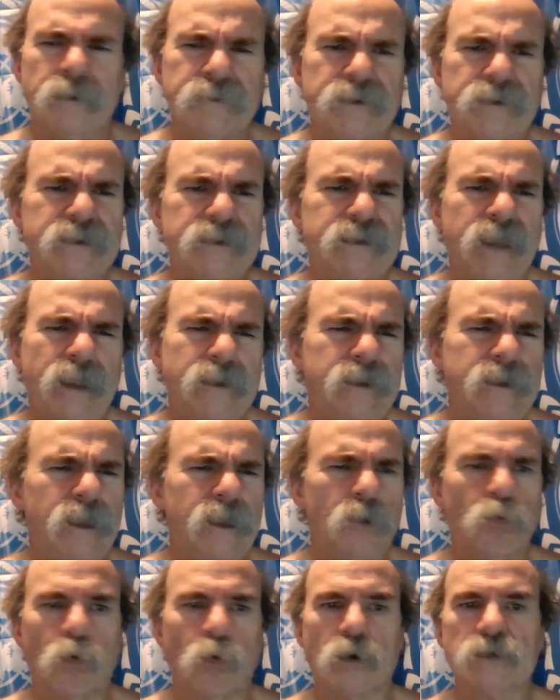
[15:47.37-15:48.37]
The
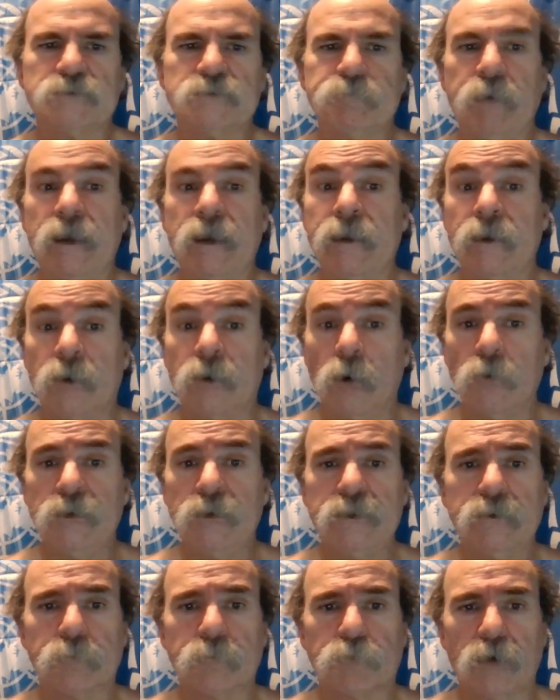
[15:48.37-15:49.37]
technique works by
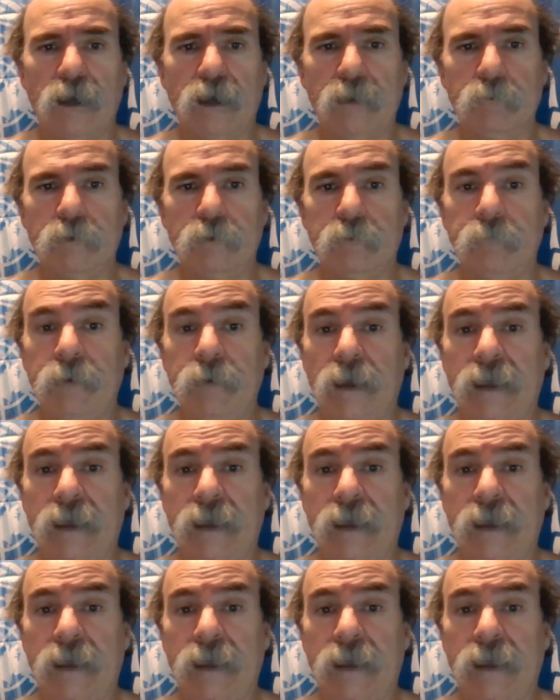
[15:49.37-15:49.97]
encoding the problem